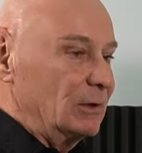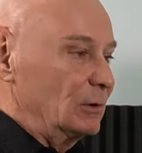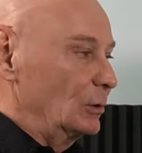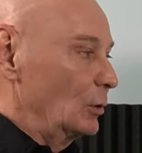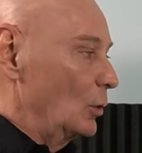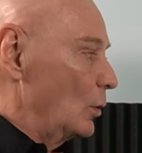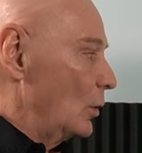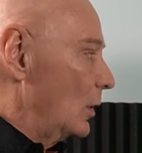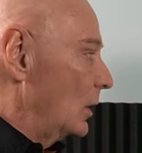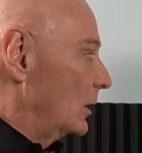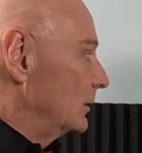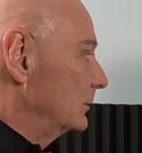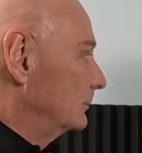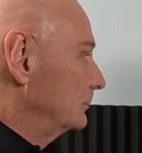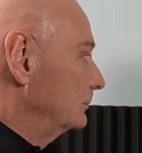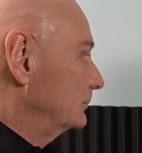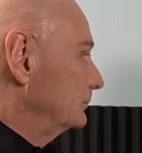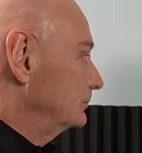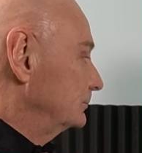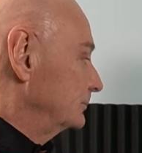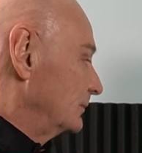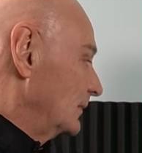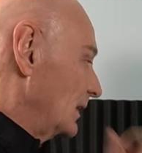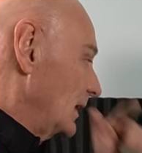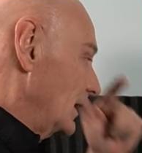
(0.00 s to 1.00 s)
law.
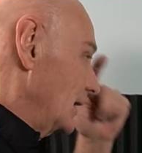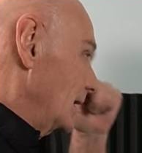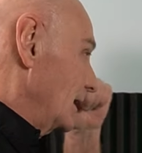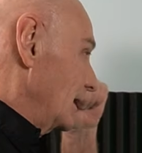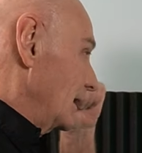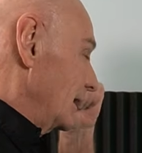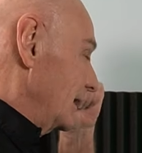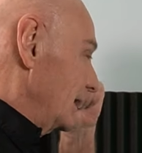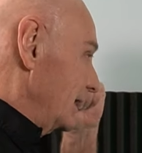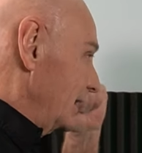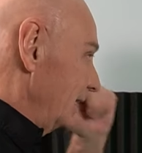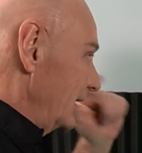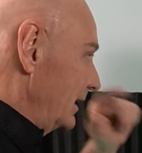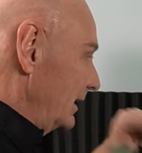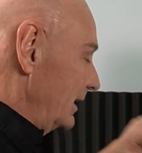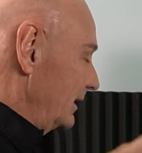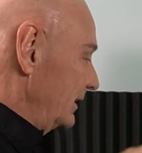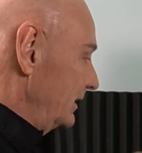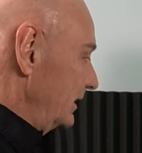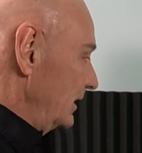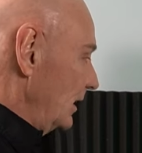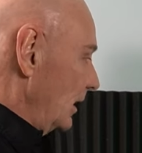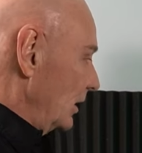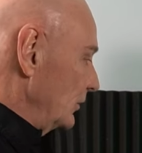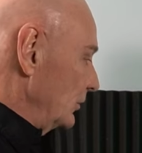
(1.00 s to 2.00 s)
In
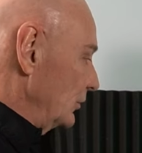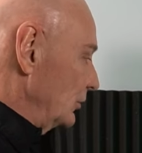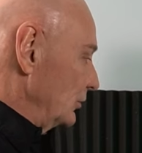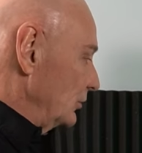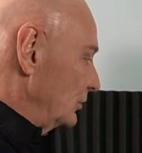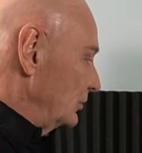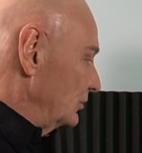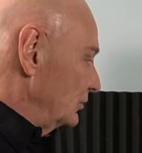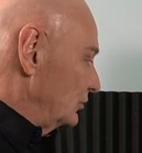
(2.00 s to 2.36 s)
the other